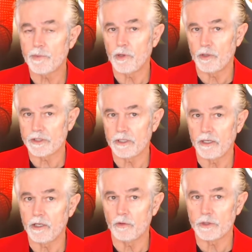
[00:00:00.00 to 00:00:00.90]
person
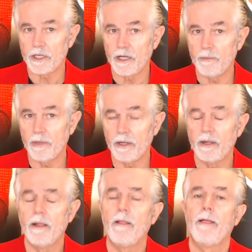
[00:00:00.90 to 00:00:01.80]
in your team
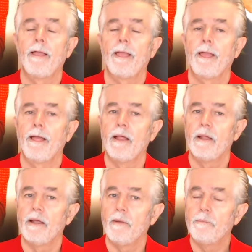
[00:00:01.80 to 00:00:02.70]

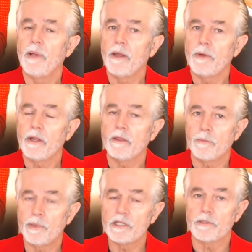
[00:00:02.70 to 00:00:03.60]
bearing the
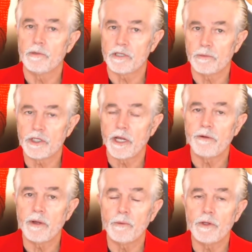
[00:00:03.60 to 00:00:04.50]
principles I'm
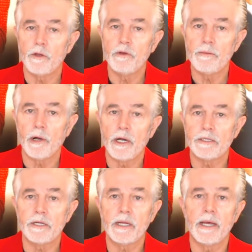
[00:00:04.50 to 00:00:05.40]
sharing with you in mind
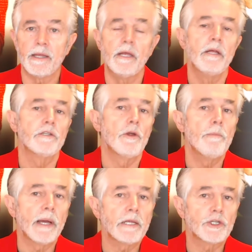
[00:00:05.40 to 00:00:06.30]
today to
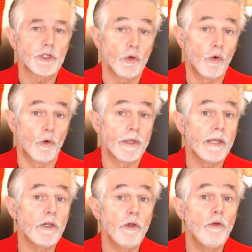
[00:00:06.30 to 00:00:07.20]
make sure that
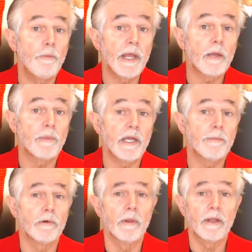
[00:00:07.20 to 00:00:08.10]
you pick
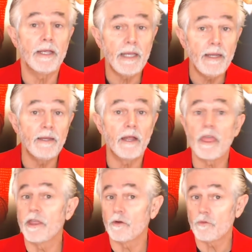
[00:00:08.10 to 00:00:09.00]
people in
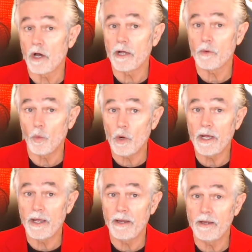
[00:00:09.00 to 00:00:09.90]
the right
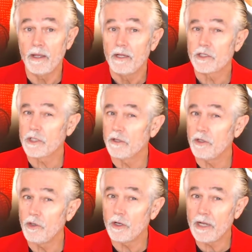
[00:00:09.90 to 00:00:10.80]
way so that
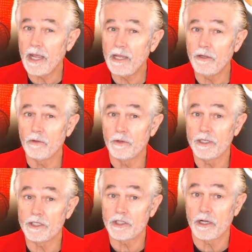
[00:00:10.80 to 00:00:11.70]
you can handle
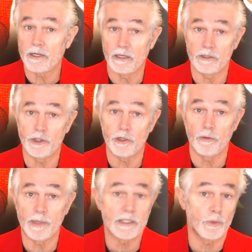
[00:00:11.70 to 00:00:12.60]
these psychological
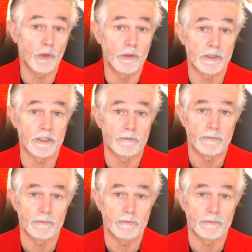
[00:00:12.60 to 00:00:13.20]
buzzwords.